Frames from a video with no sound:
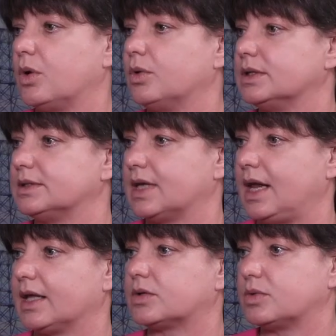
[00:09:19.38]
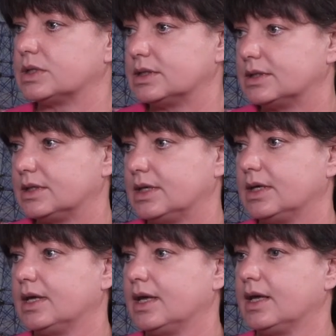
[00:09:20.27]
is
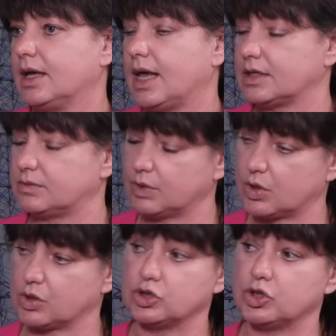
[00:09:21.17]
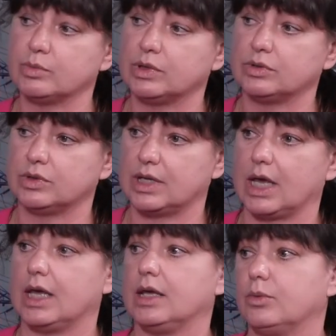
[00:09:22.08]
electricity as we consume it
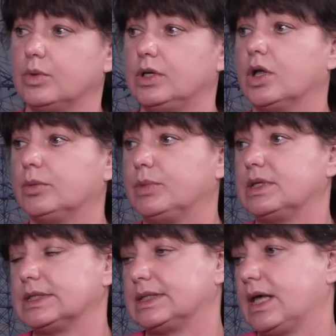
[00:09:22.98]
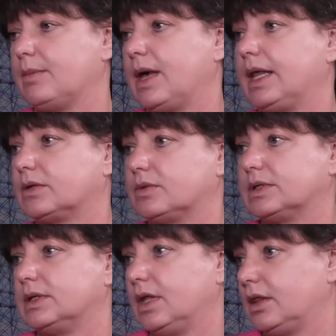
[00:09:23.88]
today will not be the same
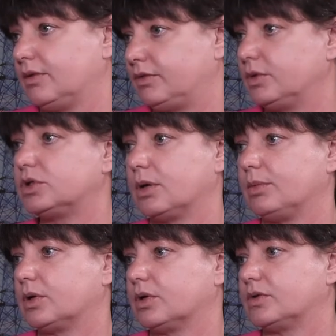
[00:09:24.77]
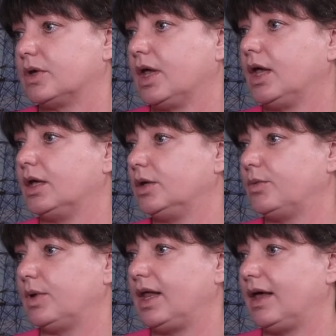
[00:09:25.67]
electricity in the future, because you
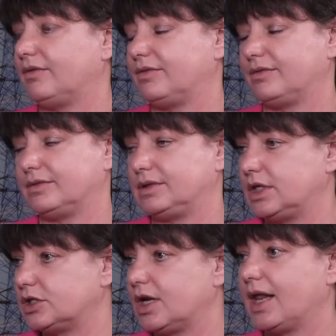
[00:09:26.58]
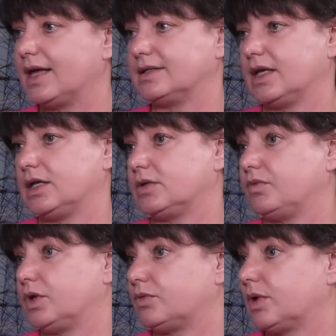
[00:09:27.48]
will have digitalization,
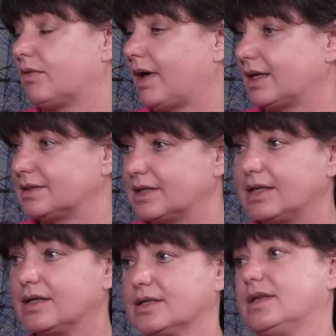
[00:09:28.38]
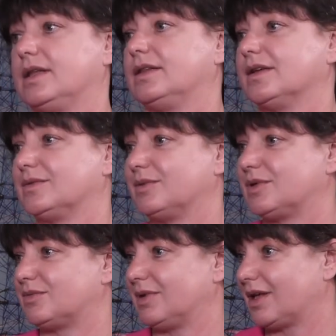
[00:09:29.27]
which requires data centers,
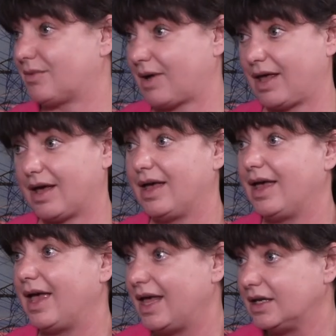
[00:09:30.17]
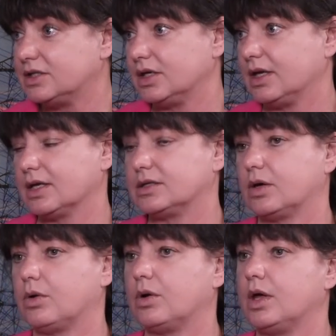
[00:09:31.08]
which require energy. Yeah? Yeah.
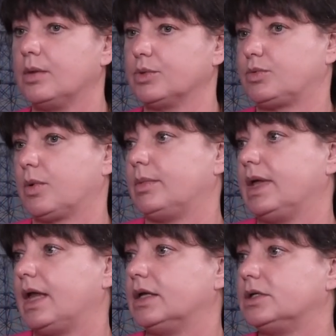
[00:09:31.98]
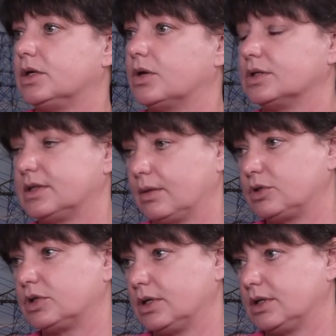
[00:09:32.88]
So most probably energy
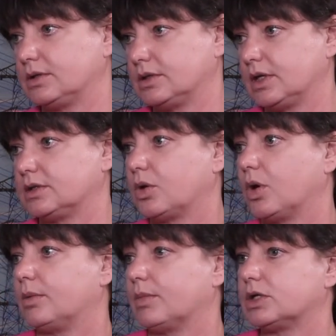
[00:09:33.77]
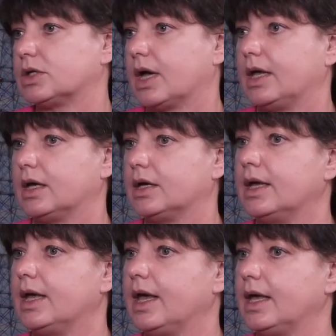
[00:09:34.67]
consumption is going much higher.
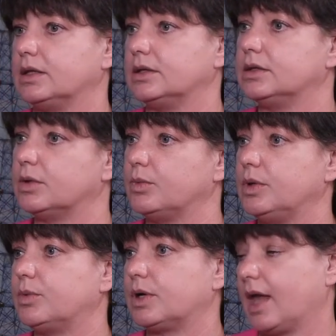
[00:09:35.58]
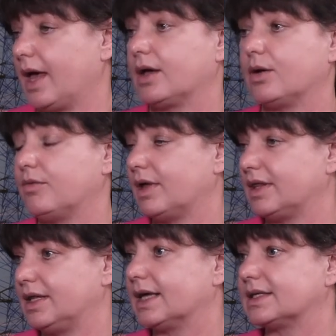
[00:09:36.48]
And we would like over
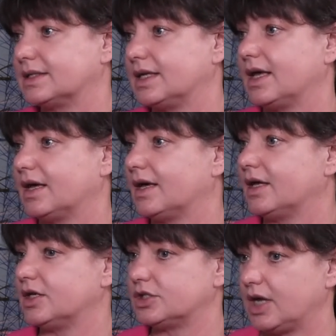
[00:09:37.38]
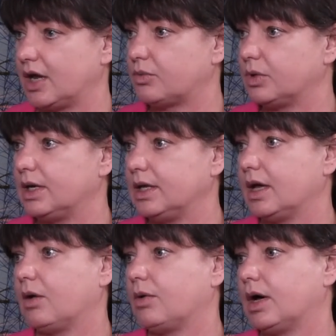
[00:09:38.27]
the next year share really
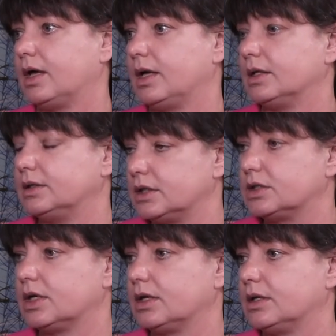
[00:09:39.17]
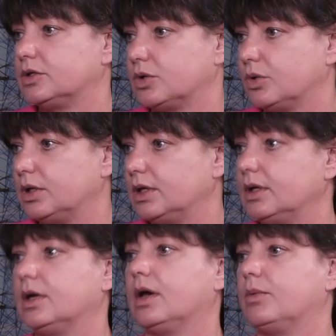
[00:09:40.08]
our digital
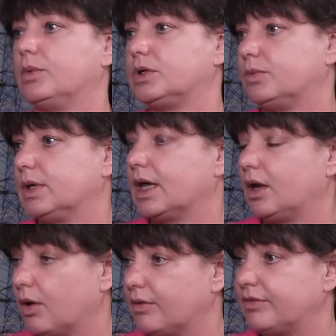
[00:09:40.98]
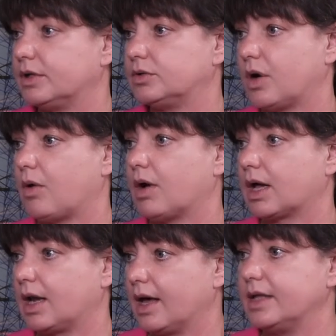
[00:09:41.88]
journey, which we can offer to our
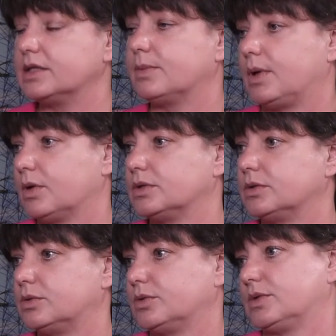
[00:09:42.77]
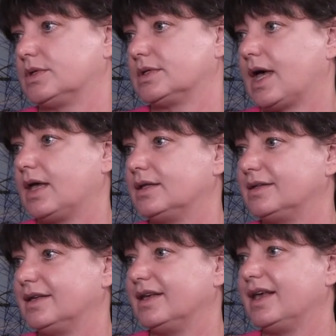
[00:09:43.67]
clients, but also to
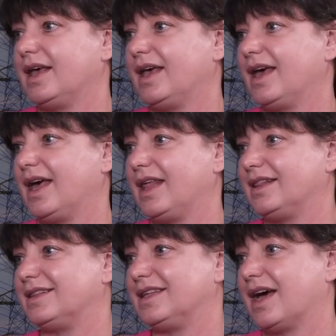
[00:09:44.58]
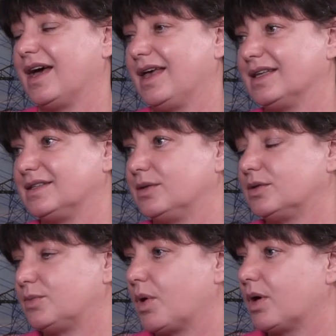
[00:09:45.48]
society. And yeah, as you
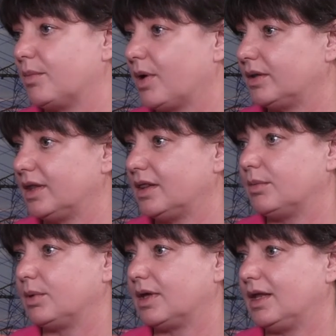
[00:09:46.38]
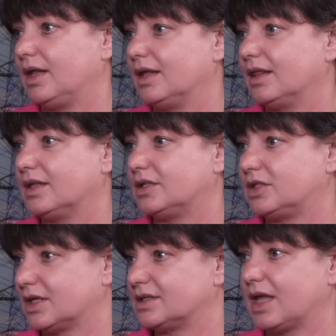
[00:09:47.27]
spoke about in the beginning, the
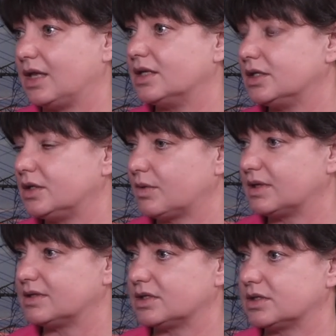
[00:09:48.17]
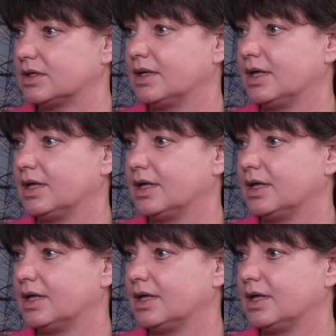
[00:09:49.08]
just energy transition,